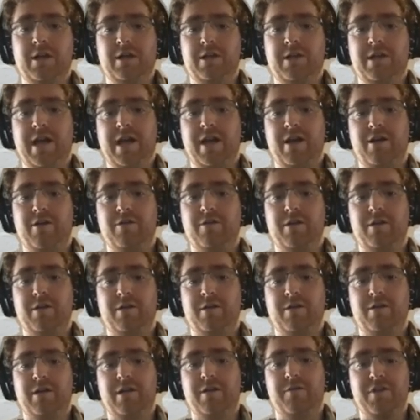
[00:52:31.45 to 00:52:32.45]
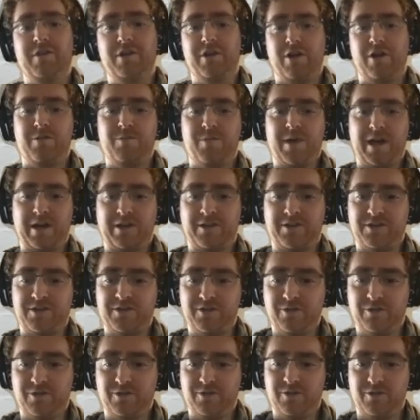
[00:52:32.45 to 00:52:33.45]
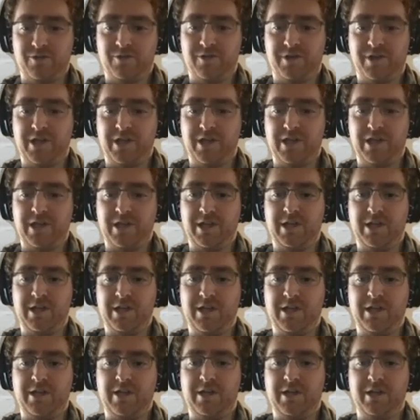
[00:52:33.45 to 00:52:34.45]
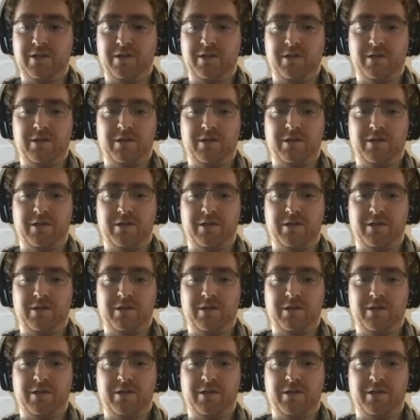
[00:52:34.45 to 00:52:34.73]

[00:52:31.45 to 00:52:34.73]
Now, if you go back to the